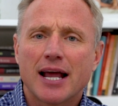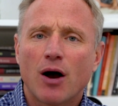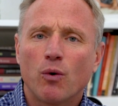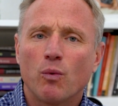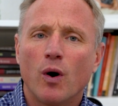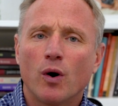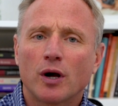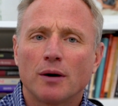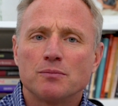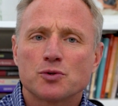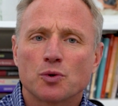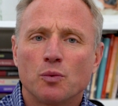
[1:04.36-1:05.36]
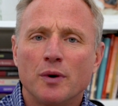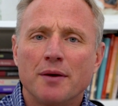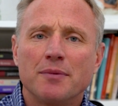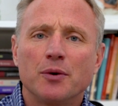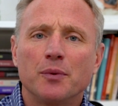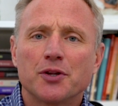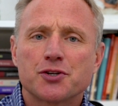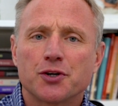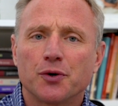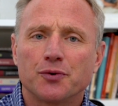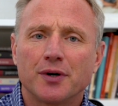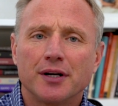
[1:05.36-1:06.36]
now welcomes women with
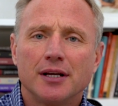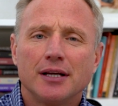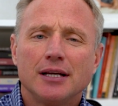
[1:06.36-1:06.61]
children.